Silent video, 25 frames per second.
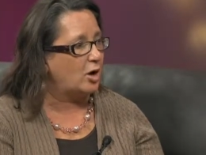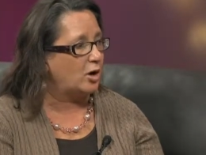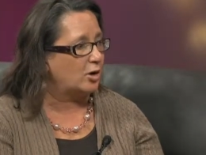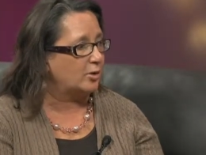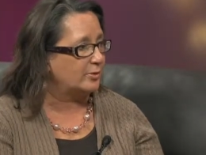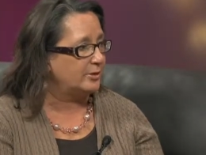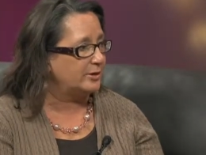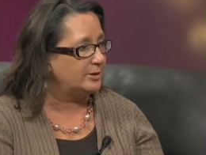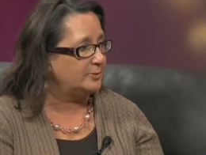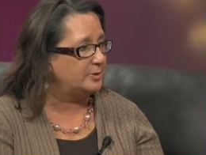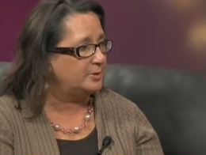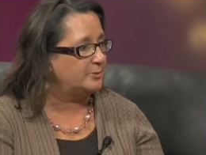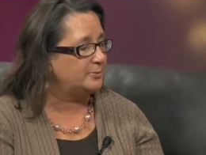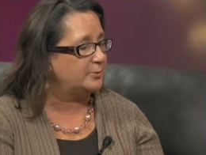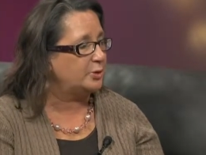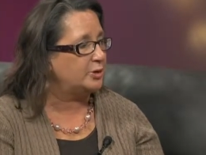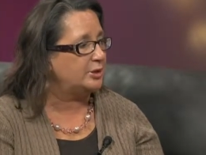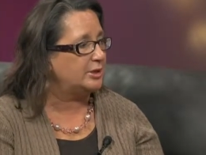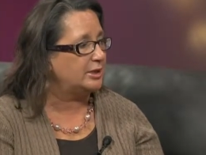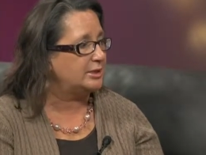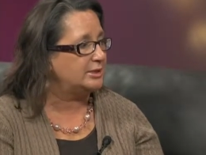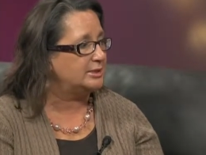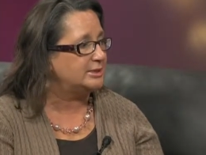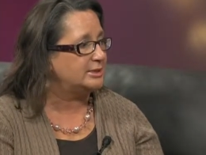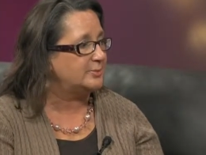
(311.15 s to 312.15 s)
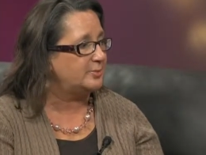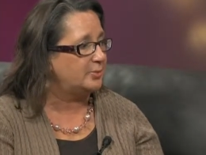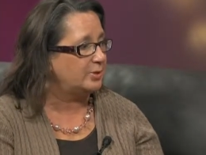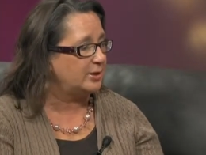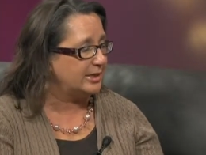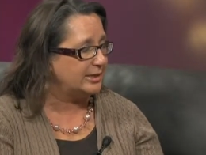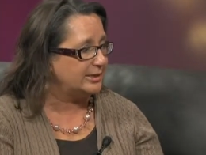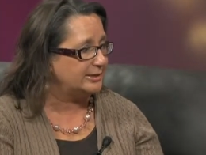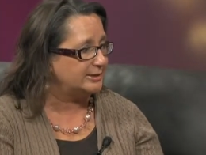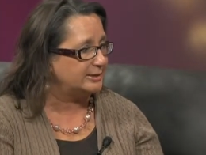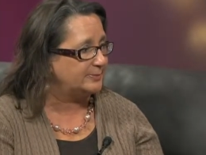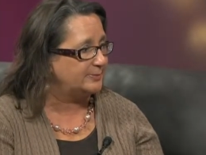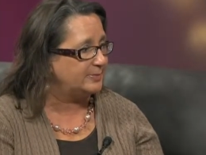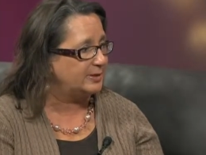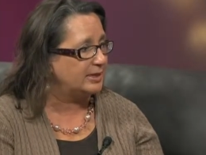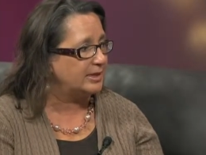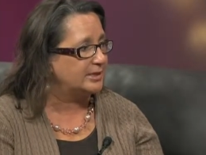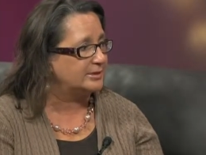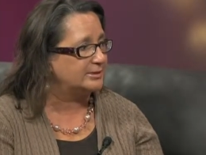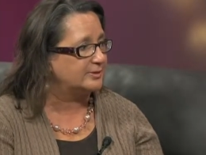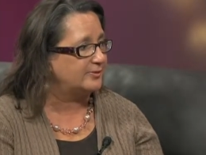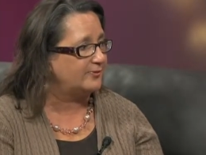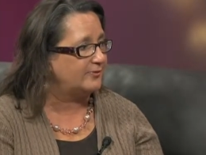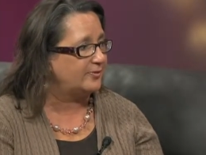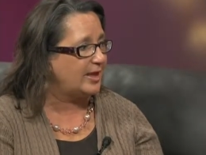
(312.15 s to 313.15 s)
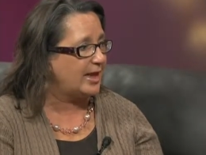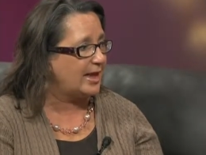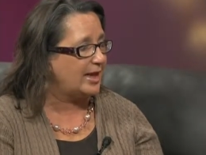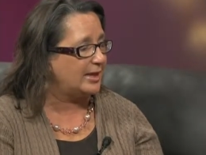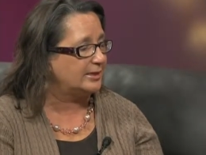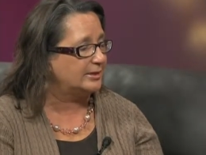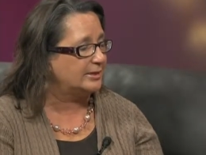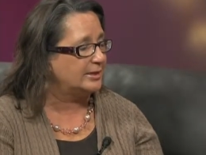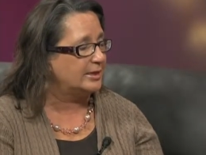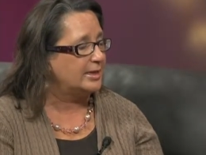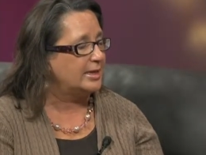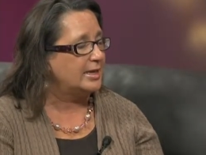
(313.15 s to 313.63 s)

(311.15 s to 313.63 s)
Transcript: already been put into place because of that.